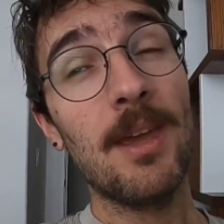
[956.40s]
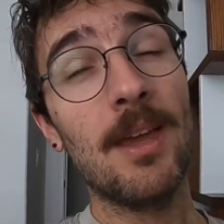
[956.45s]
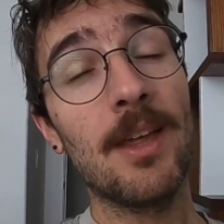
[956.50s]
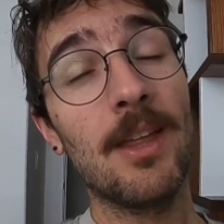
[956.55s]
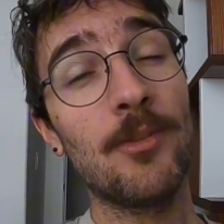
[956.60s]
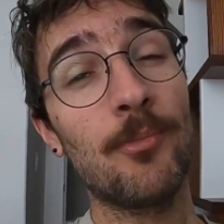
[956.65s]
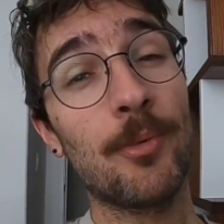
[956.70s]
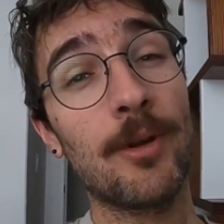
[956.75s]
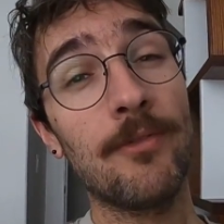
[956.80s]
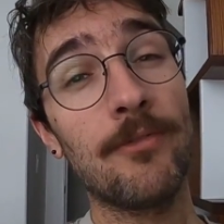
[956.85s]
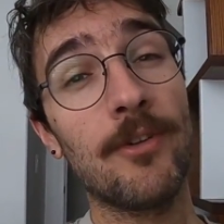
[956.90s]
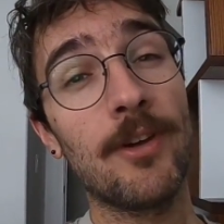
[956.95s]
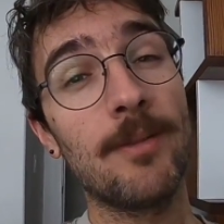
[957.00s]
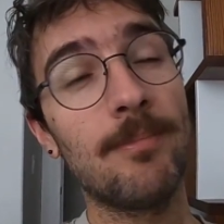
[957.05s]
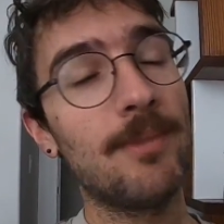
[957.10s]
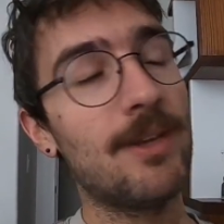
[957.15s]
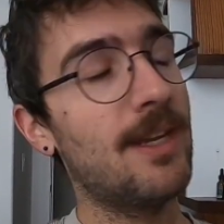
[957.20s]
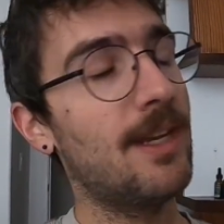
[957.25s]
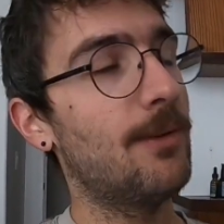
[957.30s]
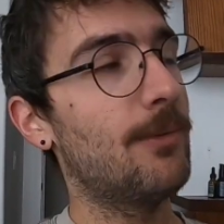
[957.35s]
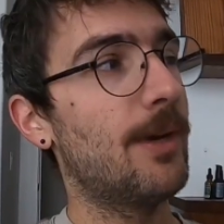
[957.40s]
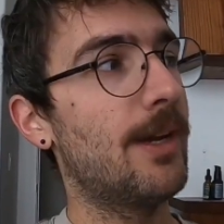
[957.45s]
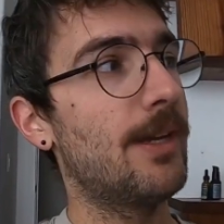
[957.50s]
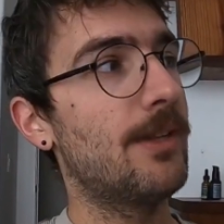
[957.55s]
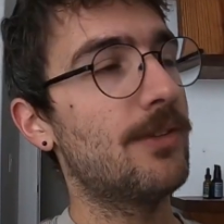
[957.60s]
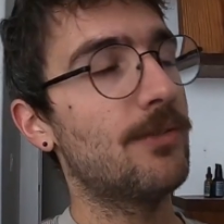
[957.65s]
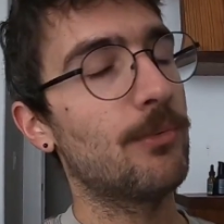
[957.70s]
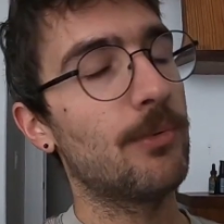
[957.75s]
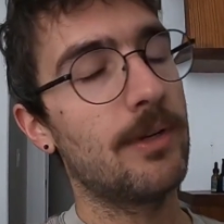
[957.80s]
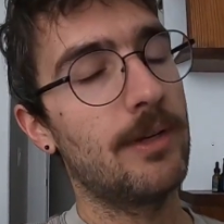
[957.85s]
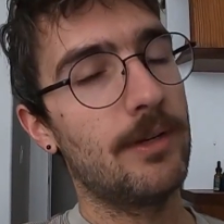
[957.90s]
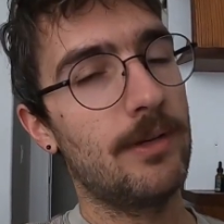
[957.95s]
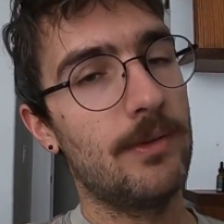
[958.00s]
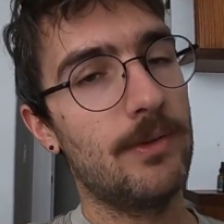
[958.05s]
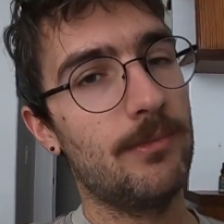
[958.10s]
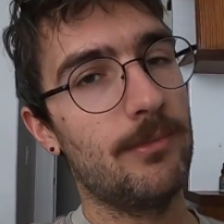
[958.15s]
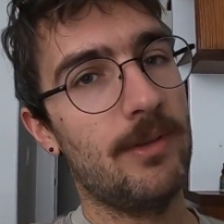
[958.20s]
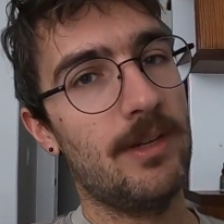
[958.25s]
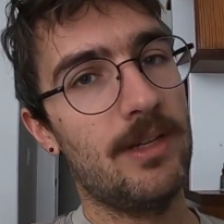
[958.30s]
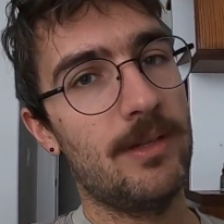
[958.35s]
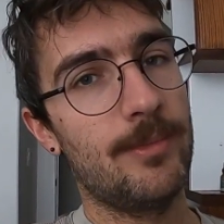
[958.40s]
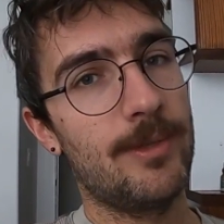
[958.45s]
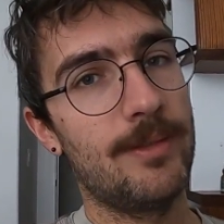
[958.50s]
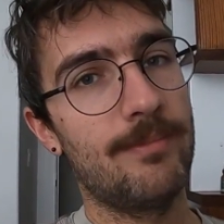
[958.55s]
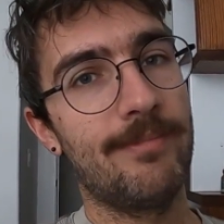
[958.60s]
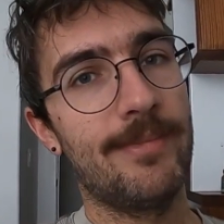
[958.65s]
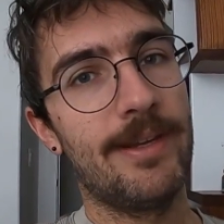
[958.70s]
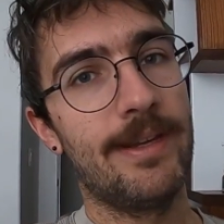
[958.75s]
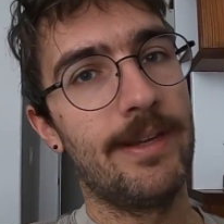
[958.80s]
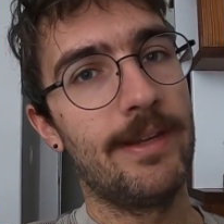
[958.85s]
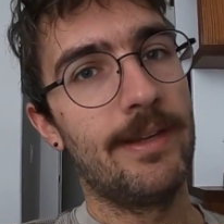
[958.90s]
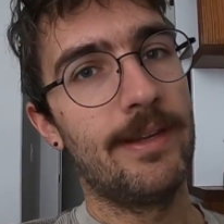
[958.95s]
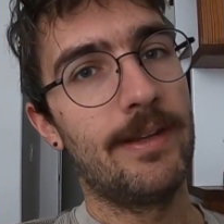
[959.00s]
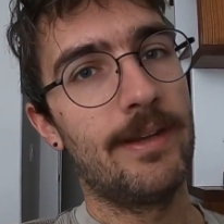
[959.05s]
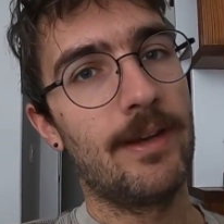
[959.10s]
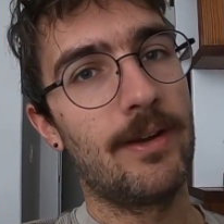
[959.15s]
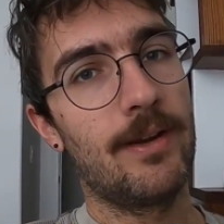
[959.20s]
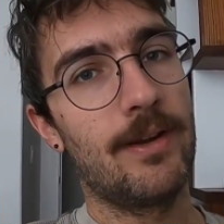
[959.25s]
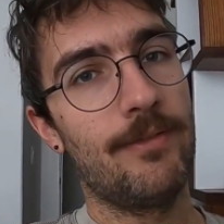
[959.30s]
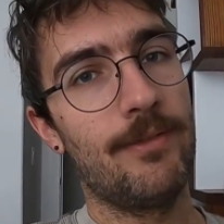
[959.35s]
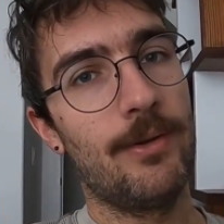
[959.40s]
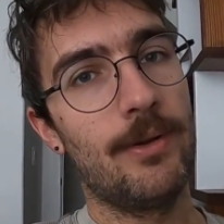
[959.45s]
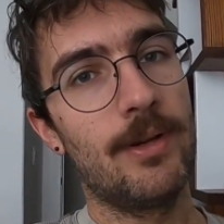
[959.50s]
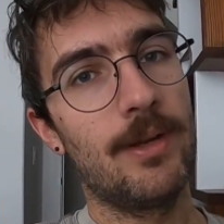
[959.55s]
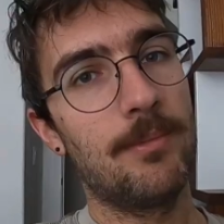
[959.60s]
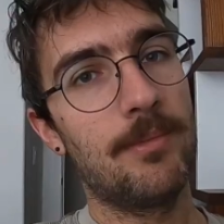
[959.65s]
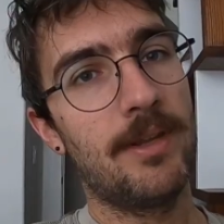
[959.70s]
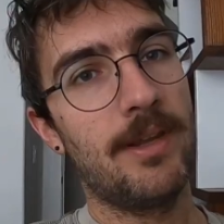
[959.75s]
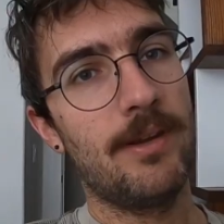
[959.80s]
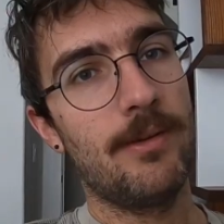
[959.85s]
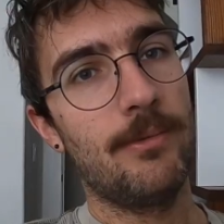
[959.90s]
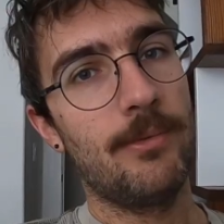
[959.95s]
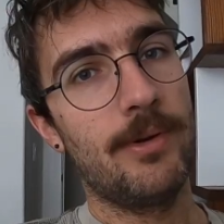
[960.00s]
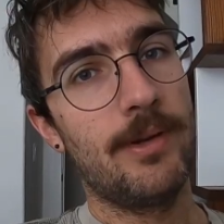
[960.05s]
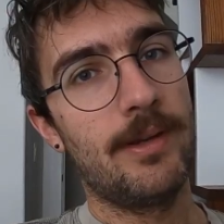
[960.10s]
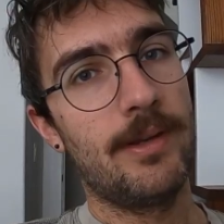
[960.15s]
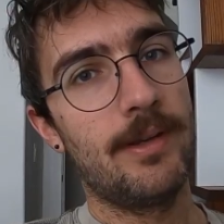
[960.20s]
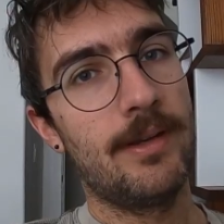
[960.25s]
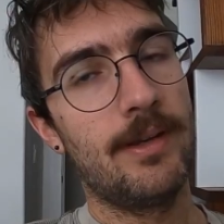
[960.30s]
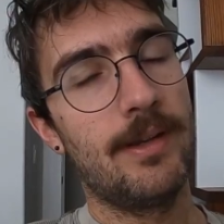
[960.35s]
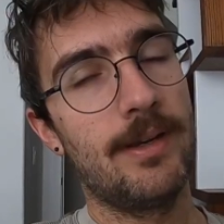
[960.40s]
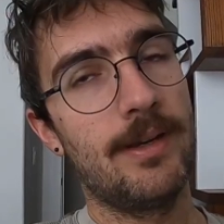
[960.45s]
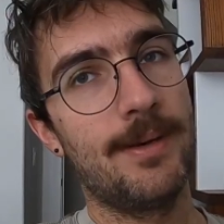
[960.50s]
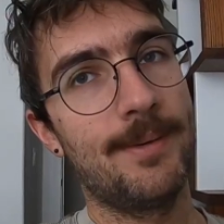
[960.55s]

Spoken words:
That's pretty fun. Anyways, we're gonna do some gaming, and I'll give you an update when